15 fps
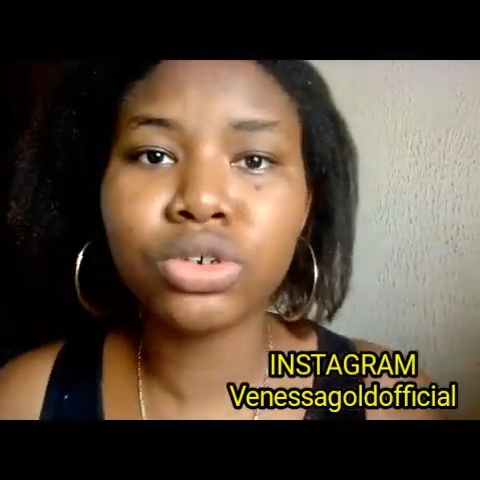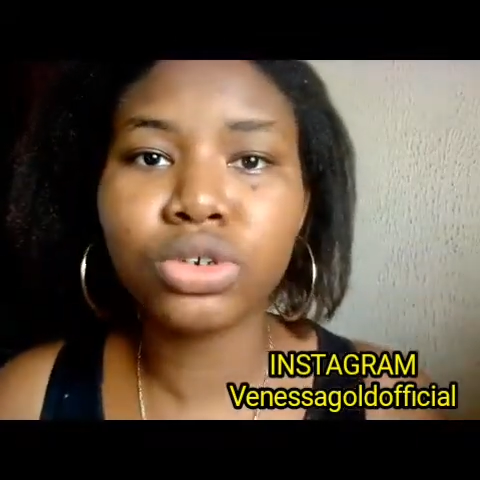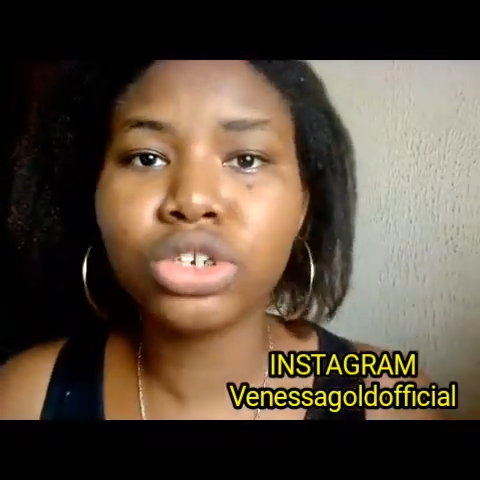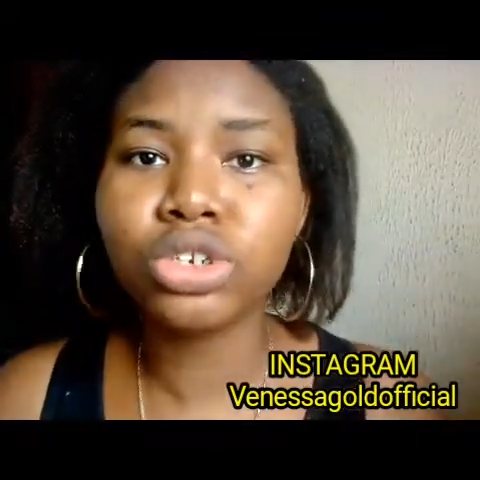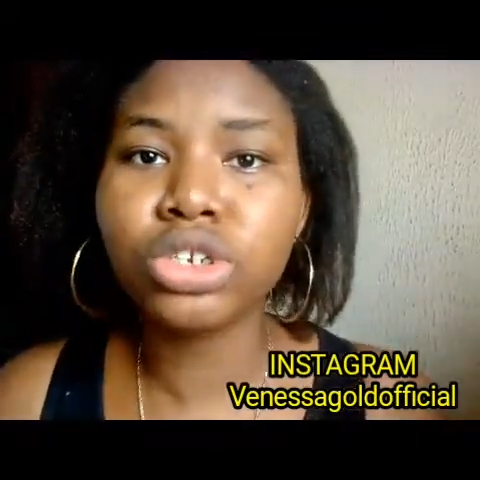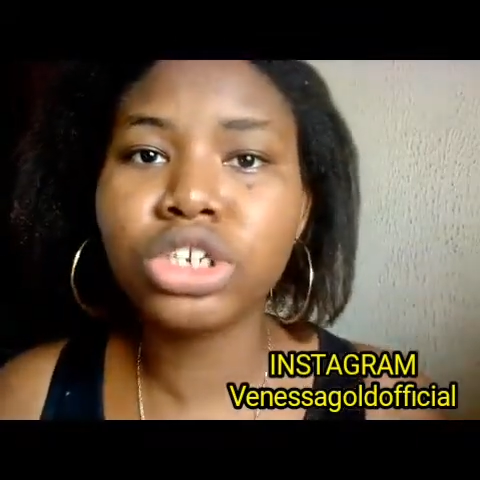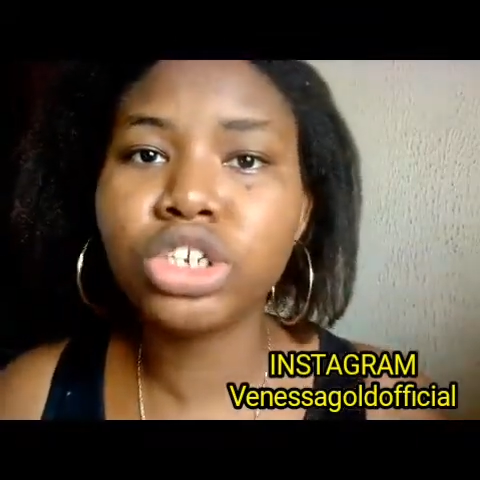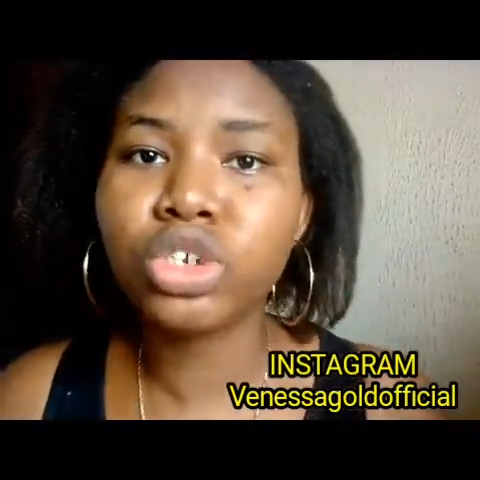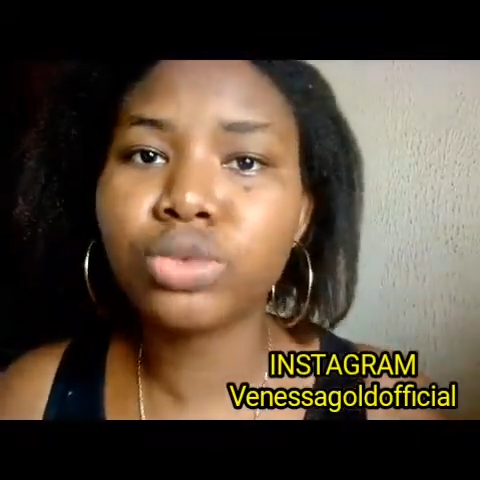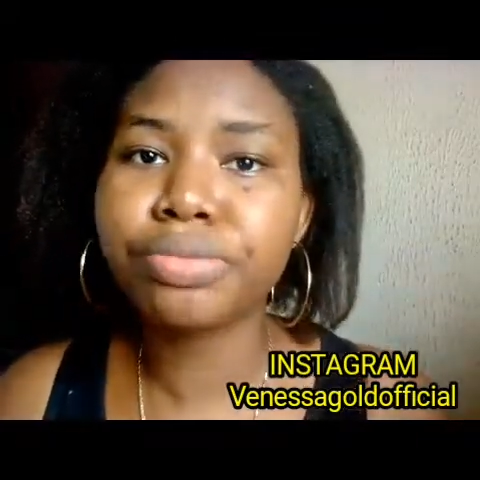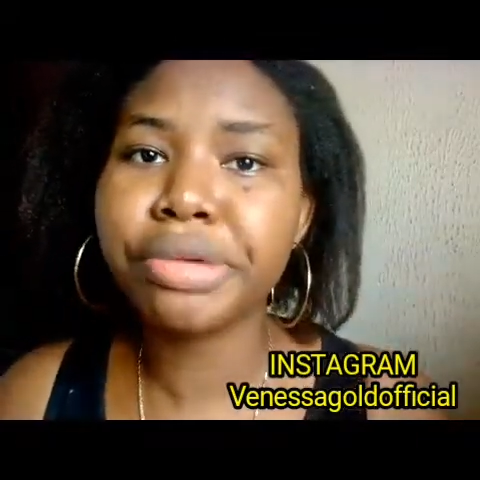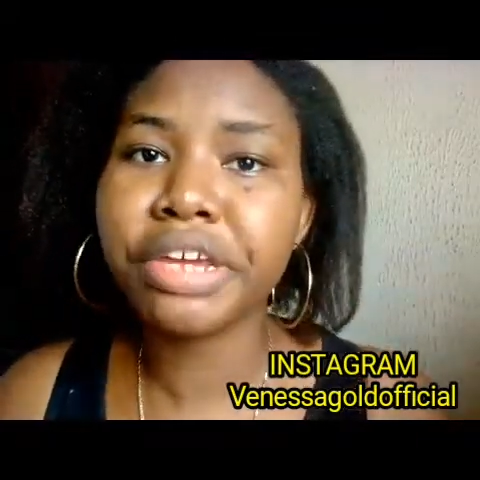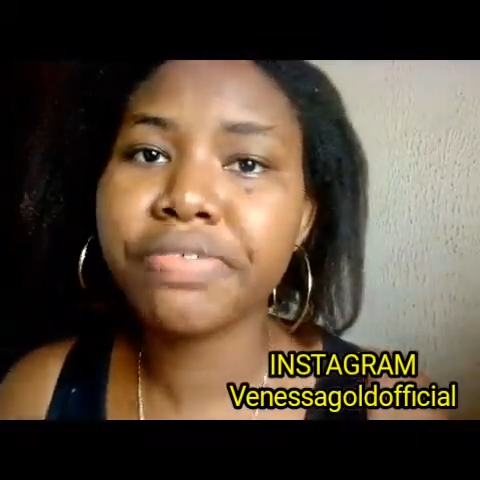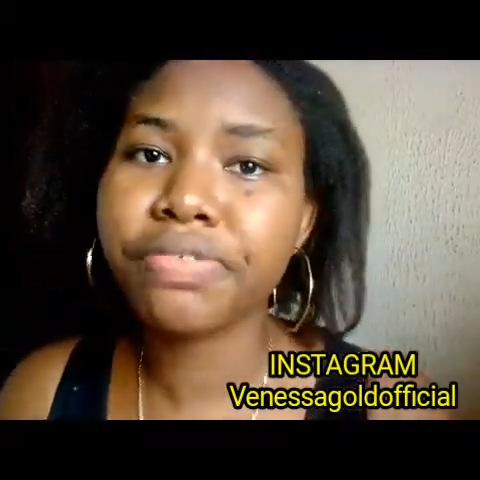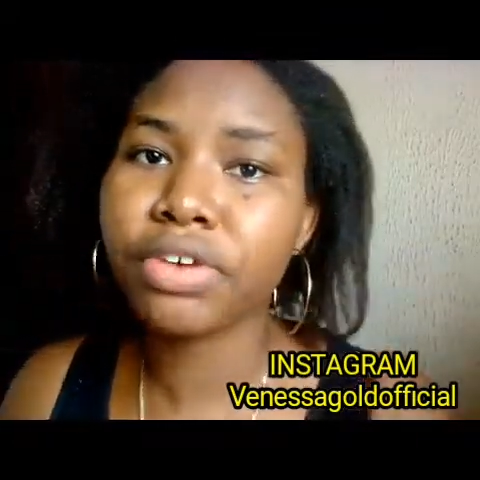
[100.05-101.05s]
so you don't need to
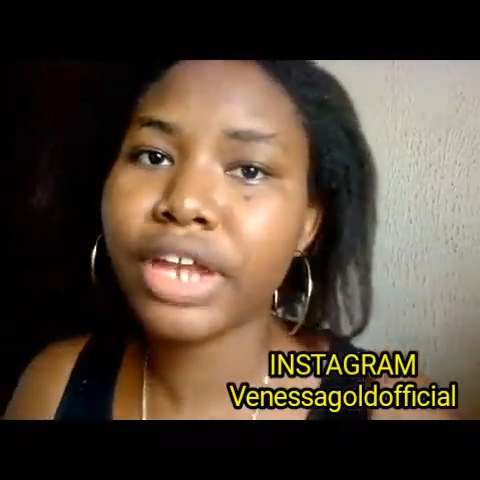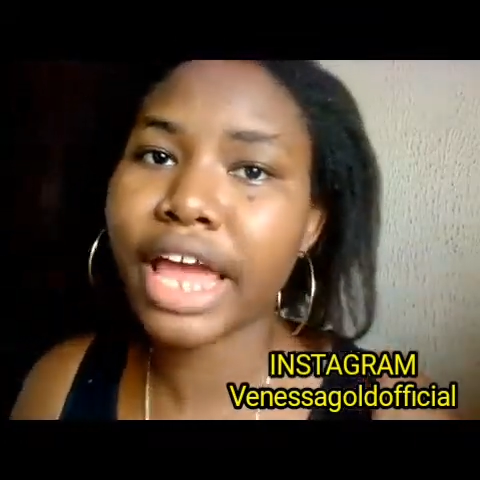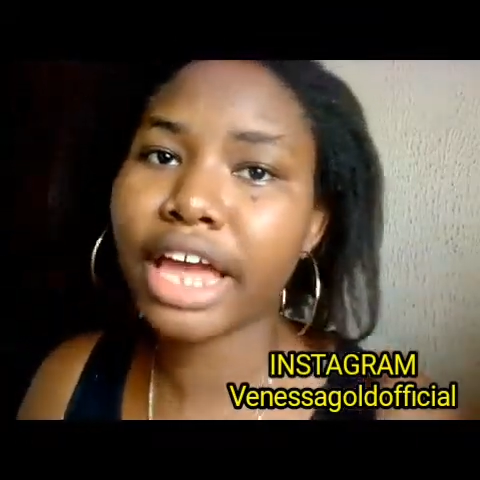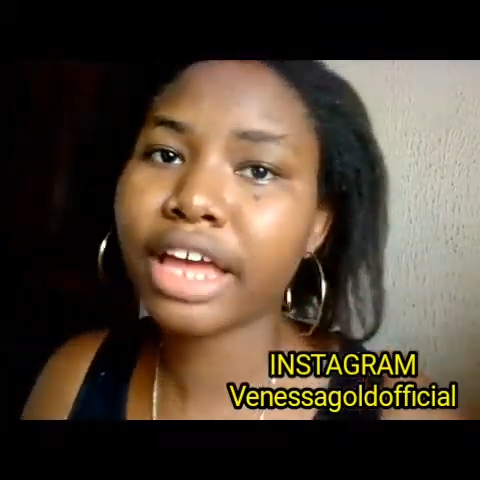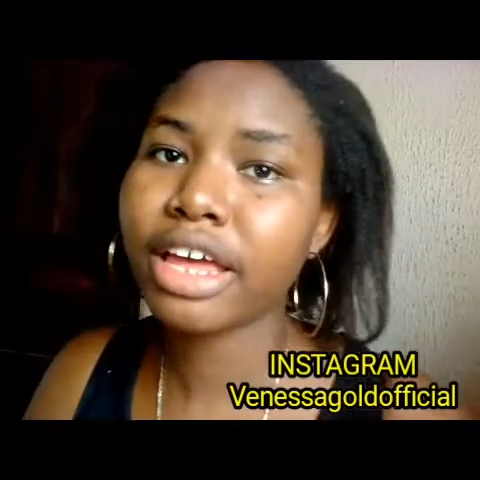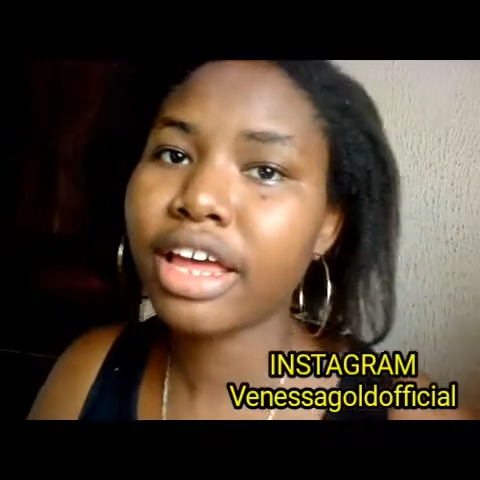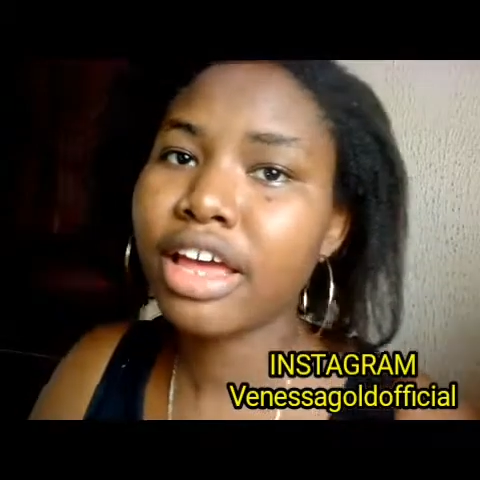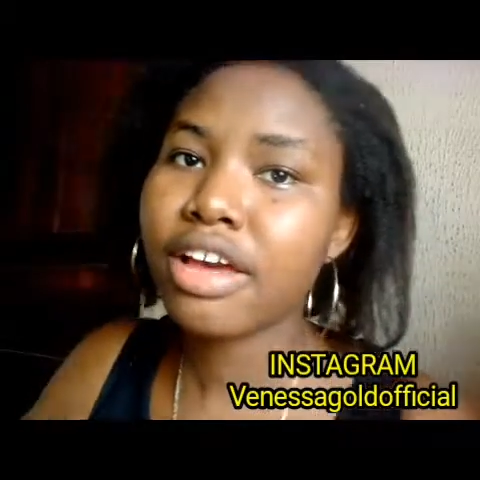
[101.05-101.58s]
pay for like